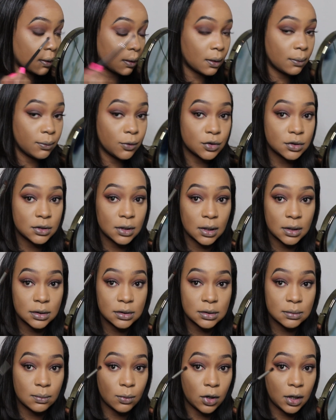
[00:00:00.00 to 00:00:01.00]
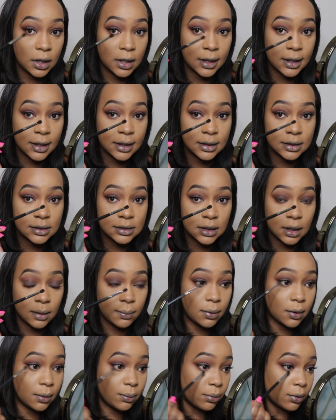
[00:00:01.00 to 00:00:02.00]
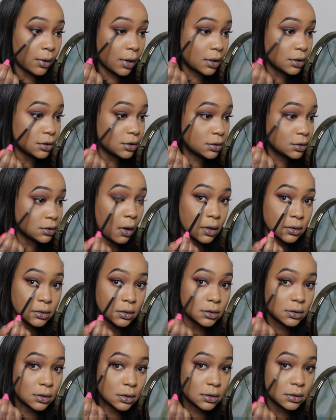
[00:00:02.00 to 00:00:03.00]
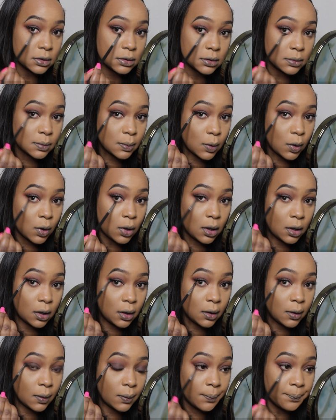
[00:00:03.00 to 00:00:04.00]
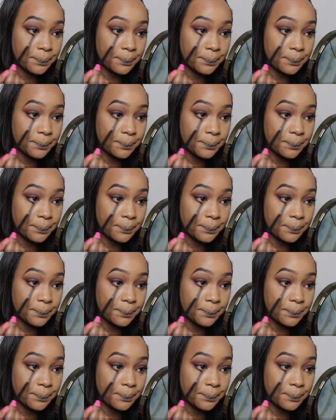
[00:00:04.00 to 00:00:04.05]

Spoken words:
I'm using a smaller tapered brush because it's a small